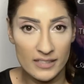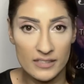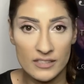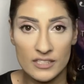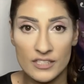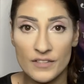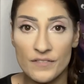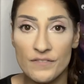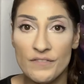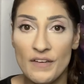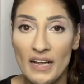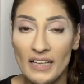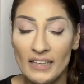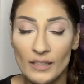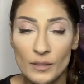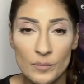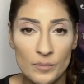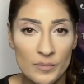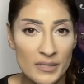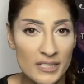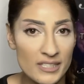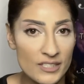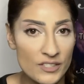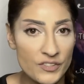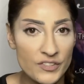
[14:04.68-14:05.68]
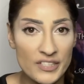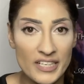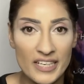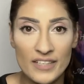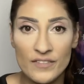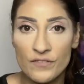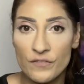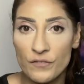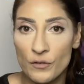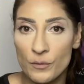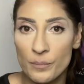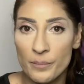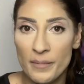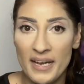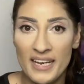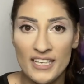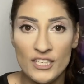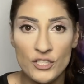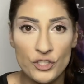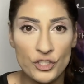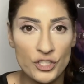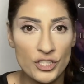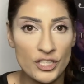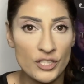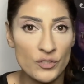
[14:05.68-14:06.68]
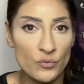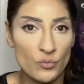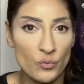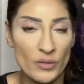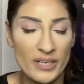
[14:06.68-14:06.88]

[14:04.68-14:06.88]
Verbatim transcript: developments, information,